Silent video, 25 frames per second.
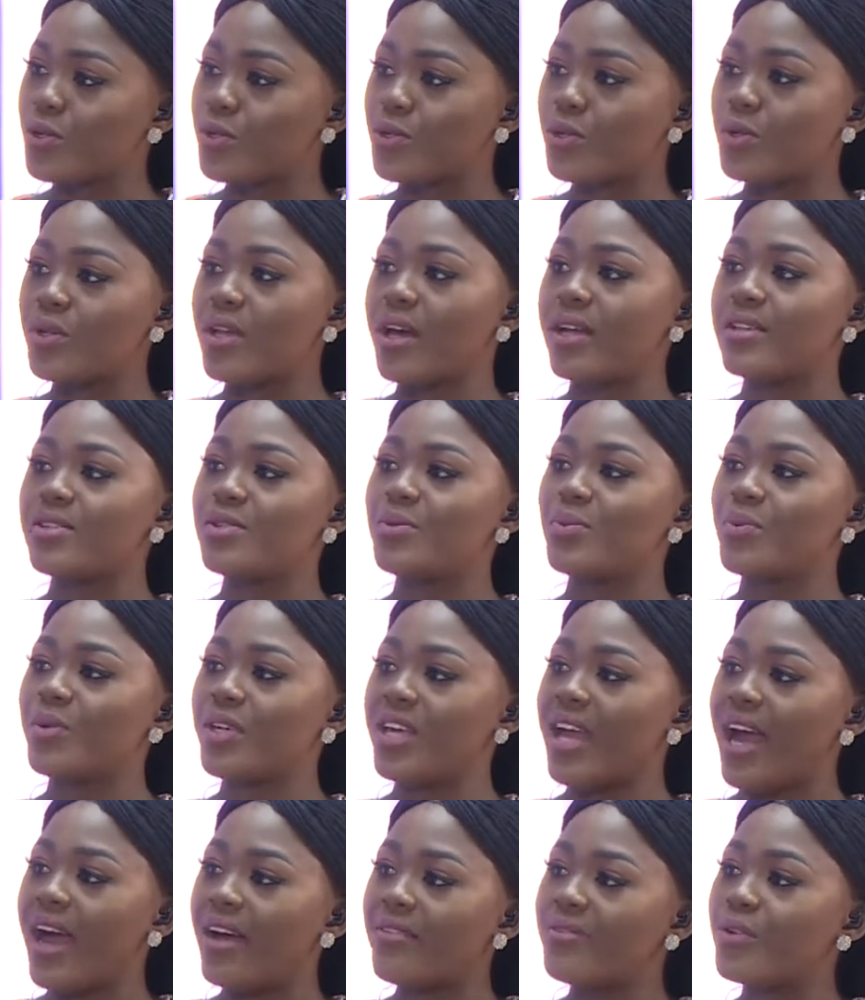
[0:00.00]
so that
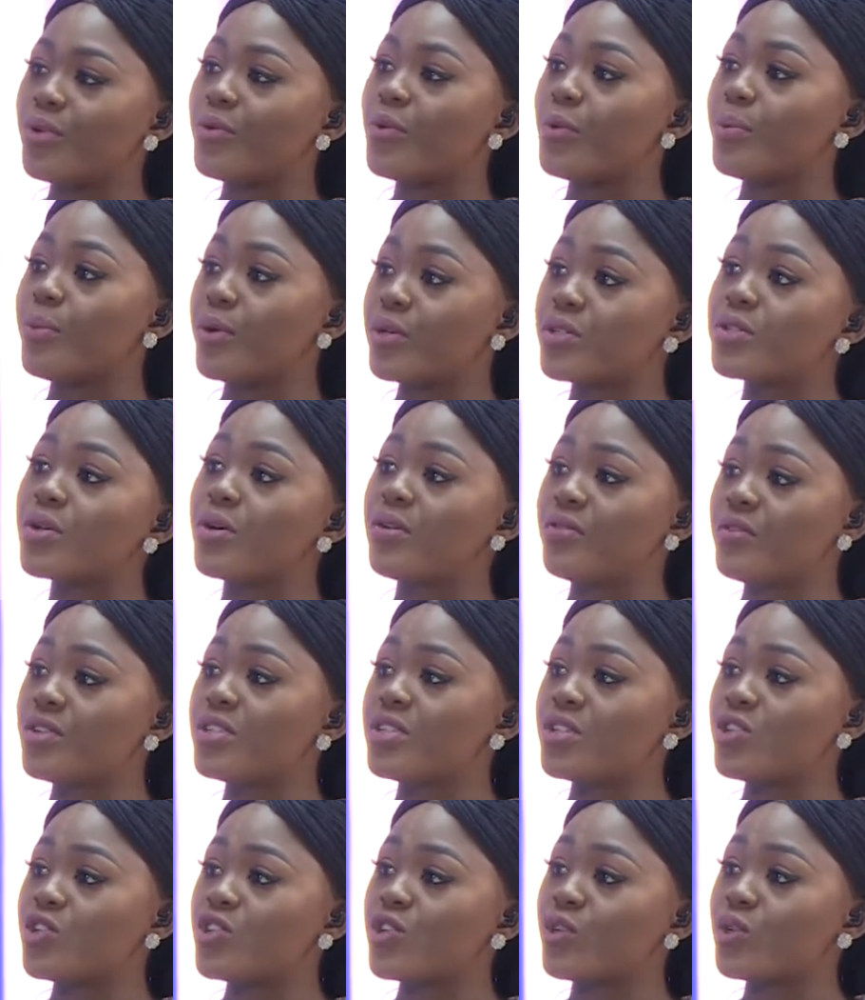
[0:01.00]
we have a robust
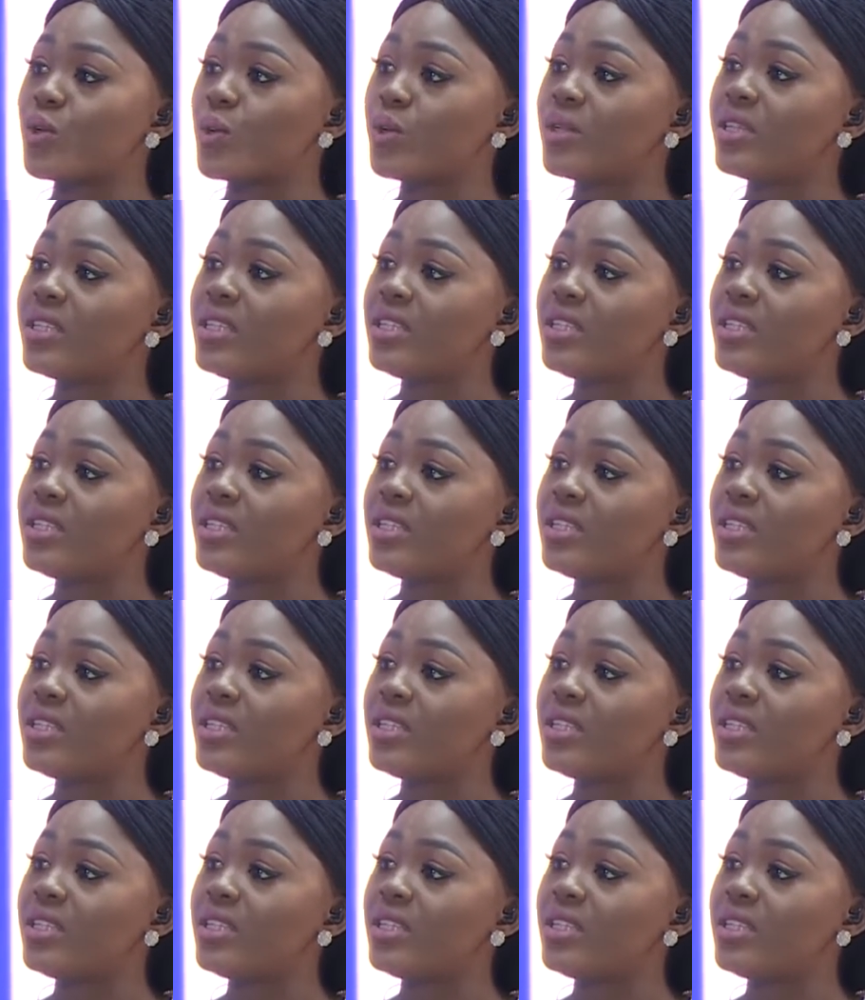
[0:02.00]
conversation on